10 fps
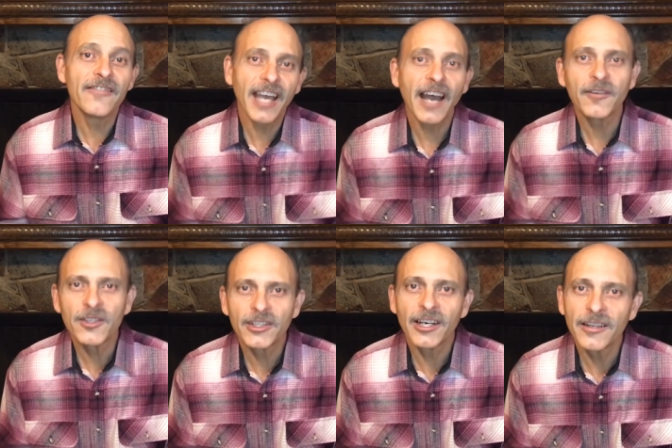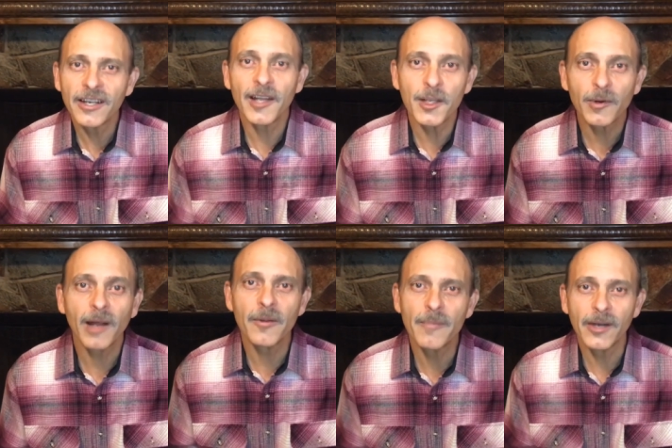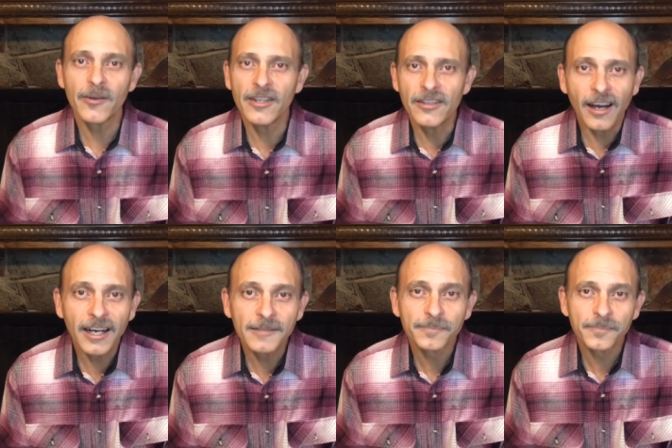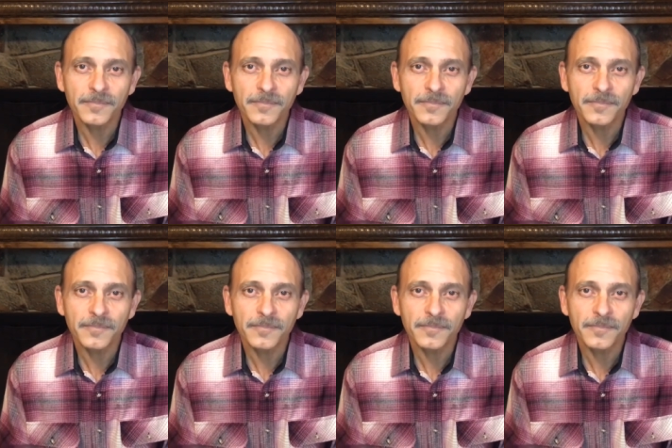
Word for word: if you have to start there, that's probably better than not.